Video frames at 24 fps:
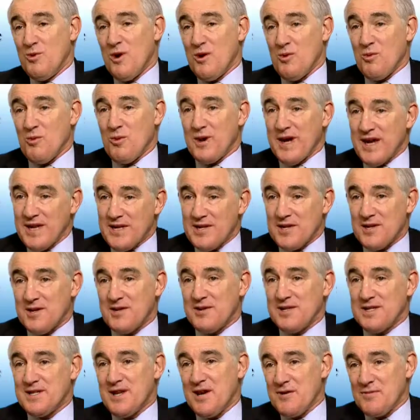what we do
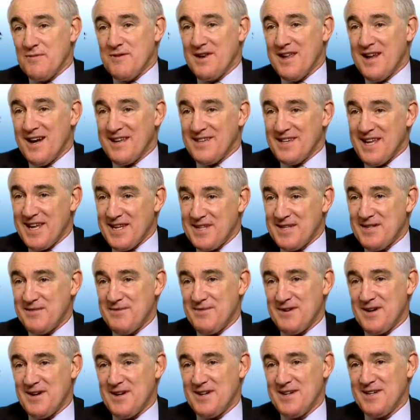is hopefully
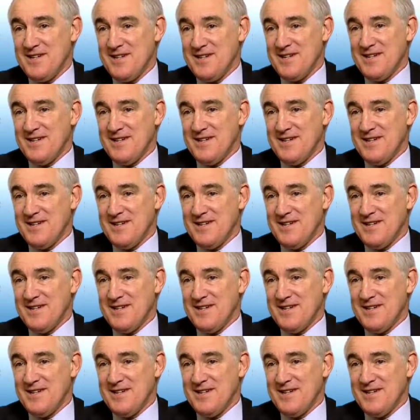identify